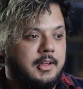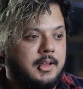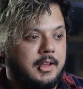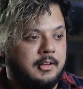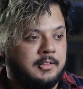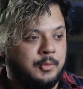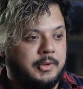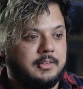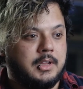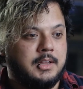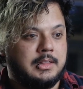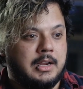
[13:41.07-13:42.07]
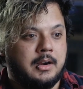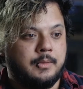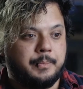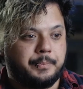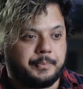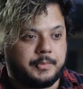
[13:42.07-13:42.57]
And so we stayed there,
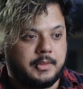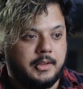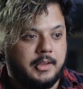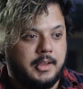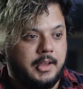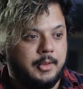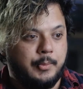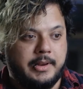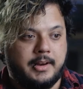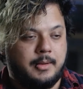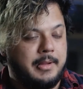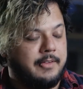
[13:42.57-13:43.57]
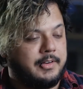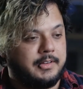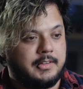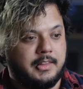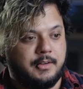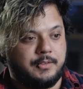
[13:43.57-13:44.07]
and we ended up having to
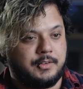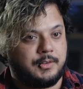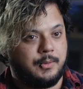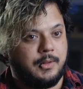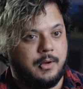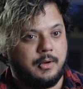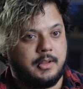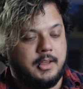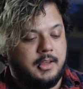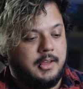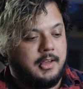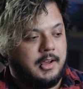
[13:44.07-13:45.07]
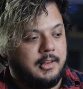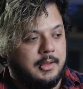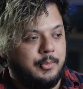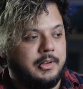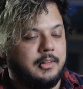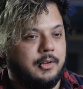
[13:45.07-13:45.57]
stay there for so long. And
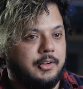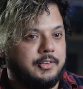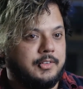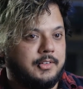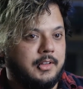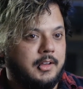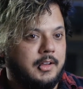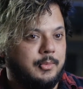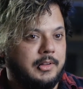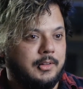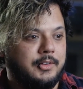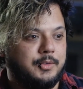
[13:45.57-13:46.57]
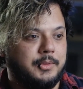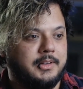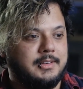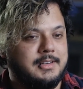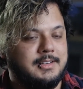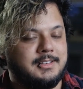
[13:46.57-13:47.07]
then we launched with
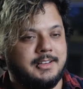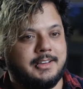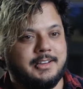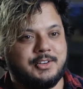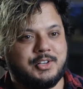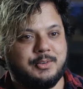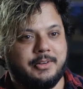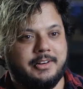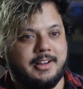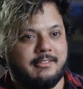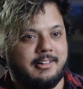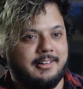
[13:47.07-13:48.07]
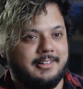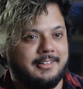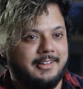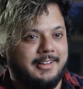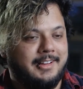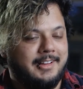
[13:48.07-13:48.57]
a desync issue on network.
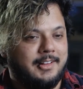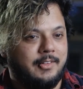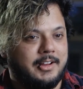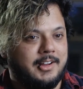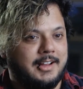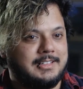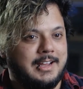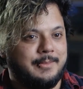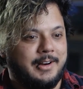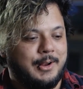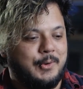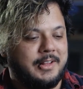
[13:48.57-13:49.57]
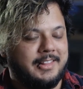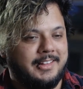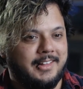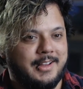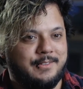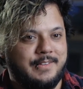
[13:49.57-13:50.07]
Like, goddamn it, I quickly
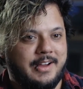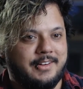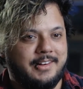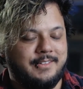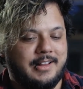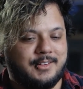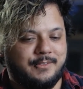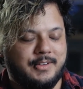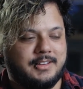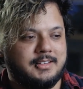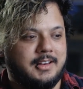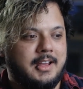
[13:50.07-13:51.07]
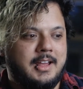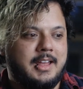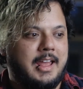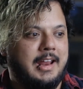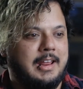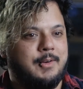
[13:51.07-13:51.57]
found it and had to fix it.
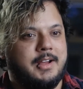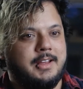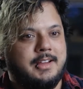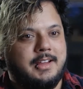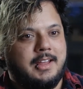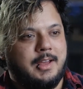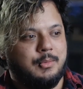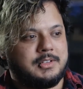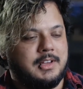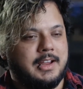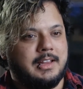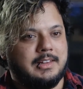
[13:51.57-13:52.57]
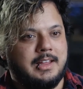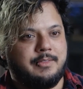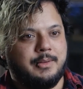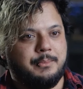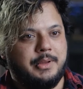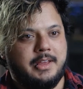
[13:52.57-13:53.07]
Anyway, it was like
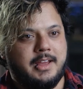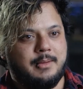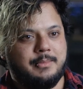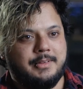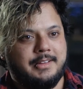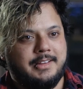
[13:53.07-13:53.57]
11 p.m.